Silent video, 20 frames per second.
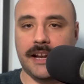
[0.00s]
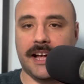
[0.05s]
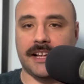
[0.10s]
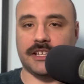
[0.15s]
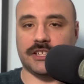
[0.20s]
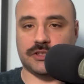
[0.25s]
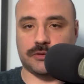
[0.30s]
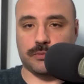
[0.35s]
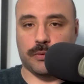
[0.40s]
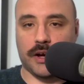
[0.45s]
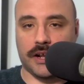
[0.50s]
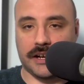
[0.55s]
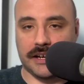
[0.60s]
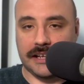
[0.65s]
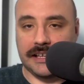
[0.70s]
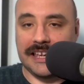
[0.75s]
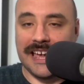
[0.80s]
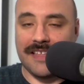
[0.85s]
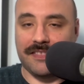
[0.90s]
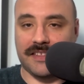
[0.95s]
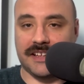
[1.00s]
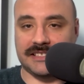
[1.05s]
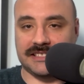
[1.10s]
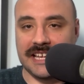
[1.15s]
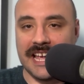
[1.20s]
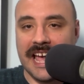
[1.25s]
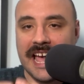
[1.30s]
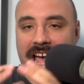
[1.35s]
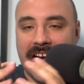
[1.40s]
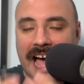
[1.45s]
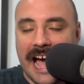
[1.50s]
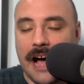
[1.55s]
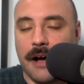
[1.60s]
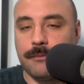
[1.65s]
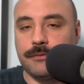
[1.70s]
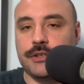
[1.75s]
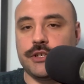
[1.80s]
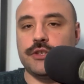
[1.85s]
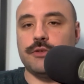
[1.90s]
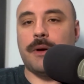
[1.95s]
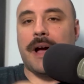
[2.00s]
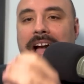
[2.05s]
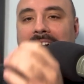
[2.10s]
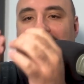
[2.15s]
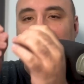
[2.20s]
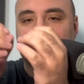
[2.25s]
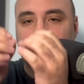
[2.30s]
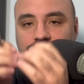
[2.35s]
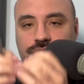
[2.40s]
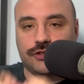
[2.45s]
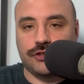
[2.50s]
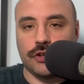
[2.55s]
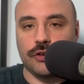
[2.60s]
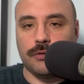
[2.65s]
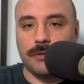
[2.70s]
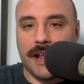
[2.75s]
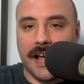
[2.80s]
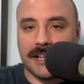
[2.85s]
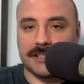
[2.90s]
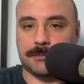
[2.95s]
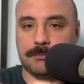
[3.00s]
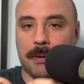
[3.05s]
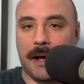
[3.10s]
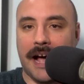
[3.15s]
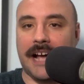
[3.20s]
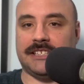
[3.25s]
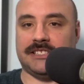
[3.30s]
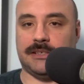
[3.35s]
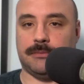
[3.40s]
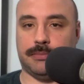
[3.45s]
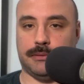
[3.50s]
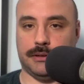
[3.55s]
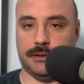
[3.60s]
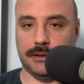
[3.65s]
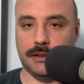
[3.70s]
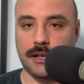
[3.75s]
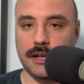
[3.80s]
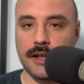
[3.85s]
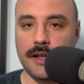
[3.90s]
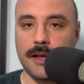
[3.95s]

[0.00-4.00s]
I just wanted to get this out to you as soon as possible.